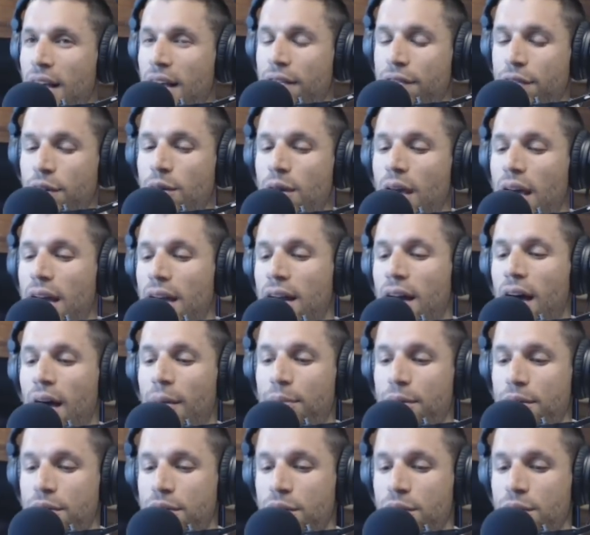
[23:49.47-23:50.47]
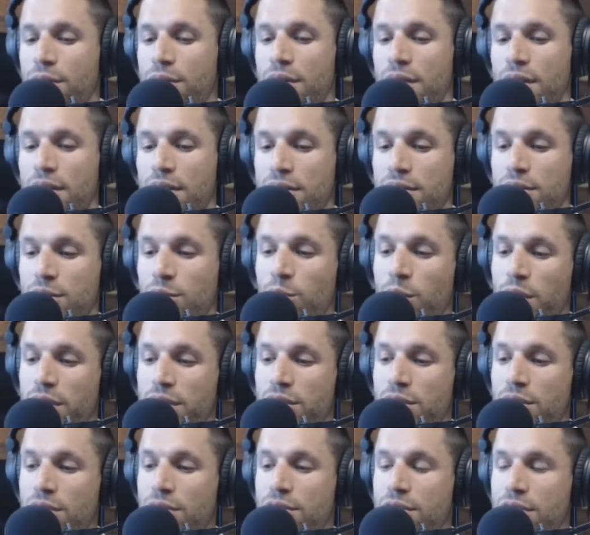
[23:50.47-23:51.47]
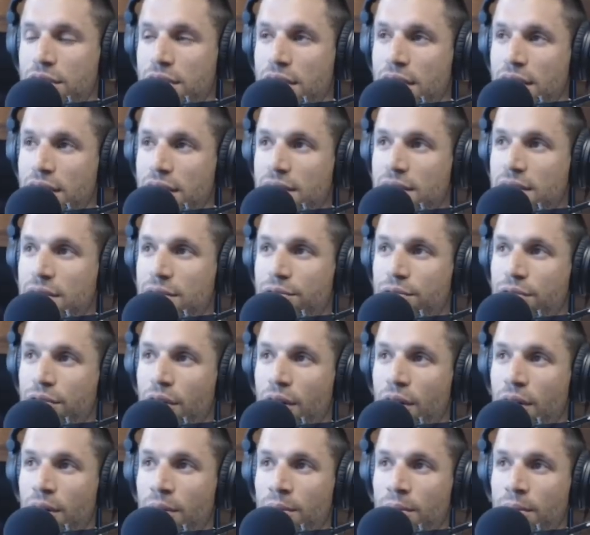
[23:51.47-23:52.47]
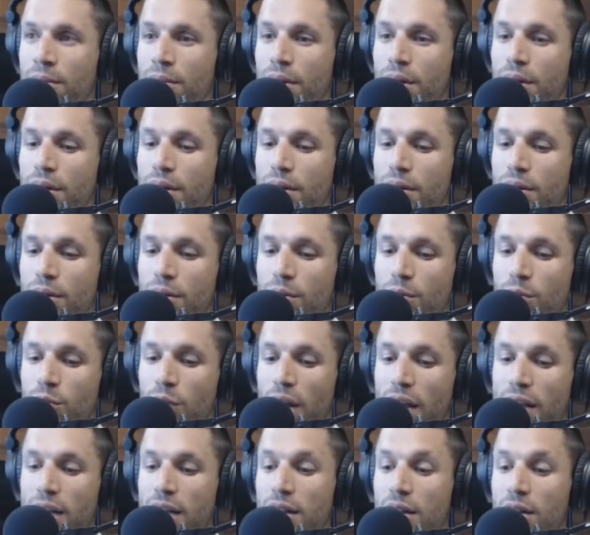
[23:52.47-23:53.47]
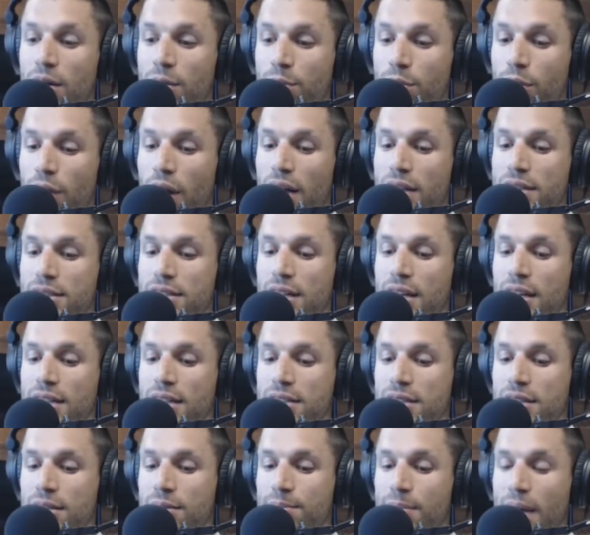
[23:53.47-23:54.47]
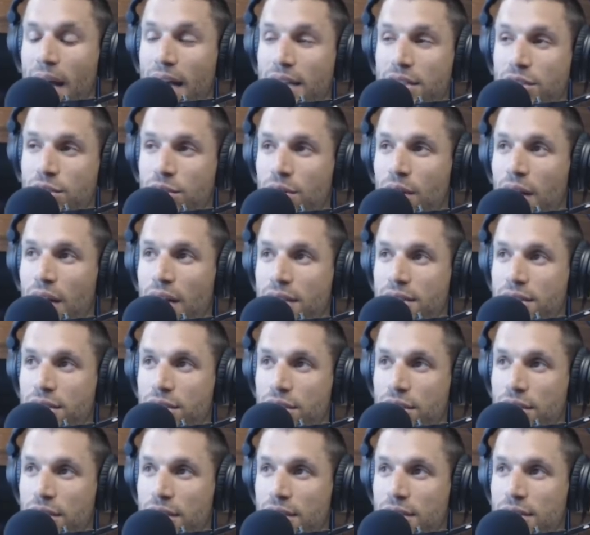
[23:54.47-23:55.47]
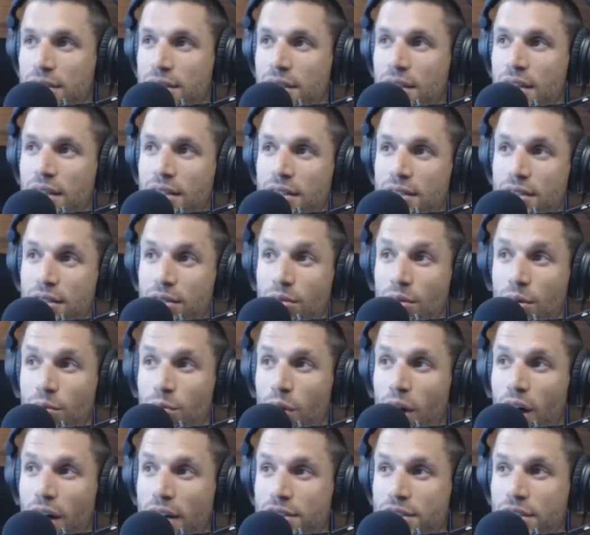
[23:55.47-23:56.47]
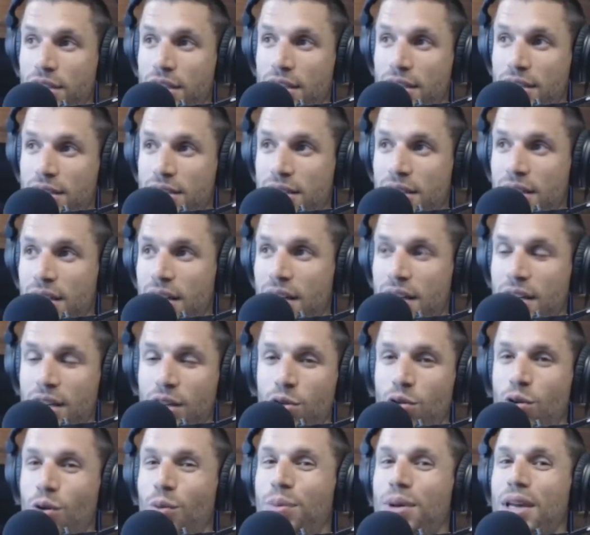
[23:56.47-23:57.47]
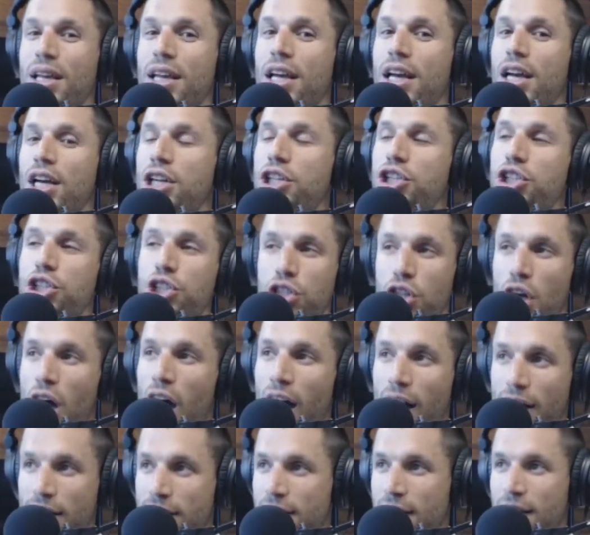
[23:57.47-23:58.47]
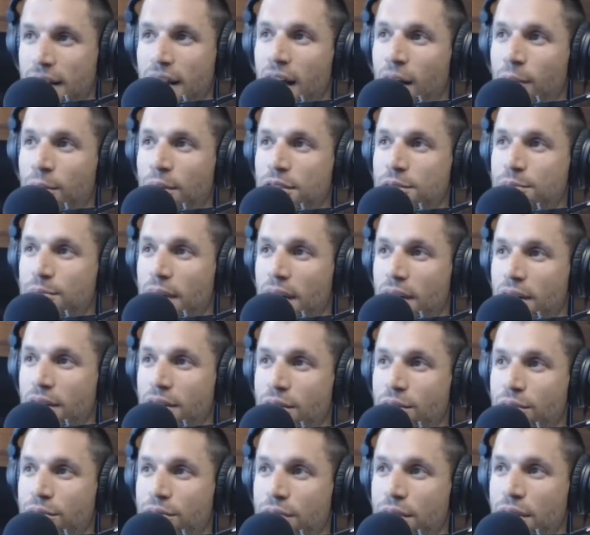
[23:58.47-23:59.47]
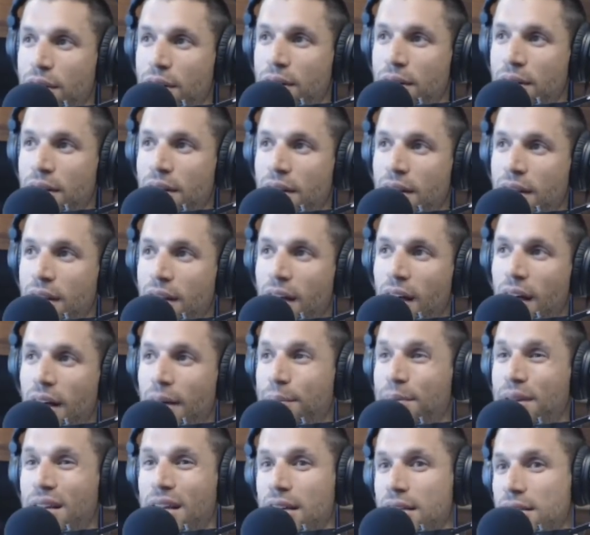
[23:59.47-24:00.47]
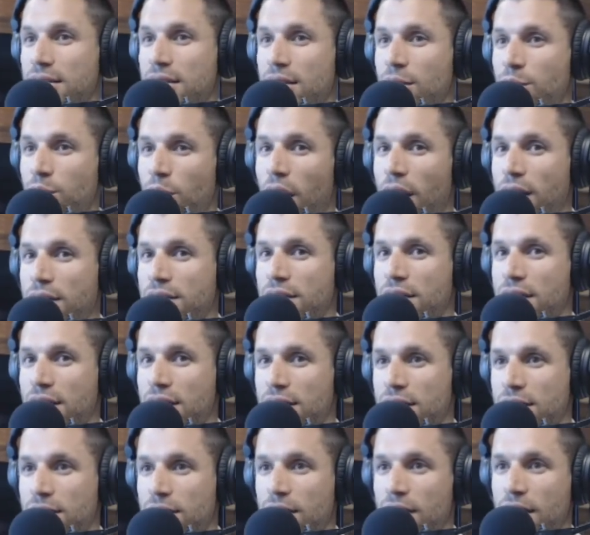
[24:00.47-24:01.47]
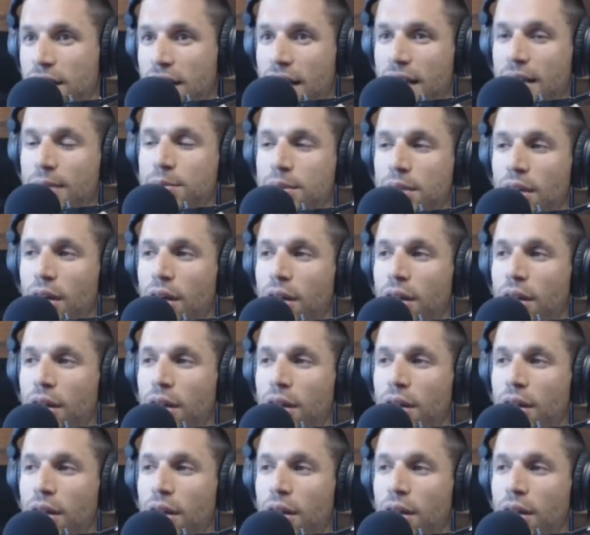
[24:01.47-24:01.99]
if you get an opportunity to switch your cheese from regular processed pasteurized cheese to a raw cheese, you will be shocked at how much better you feel. Because the raw cheese keeps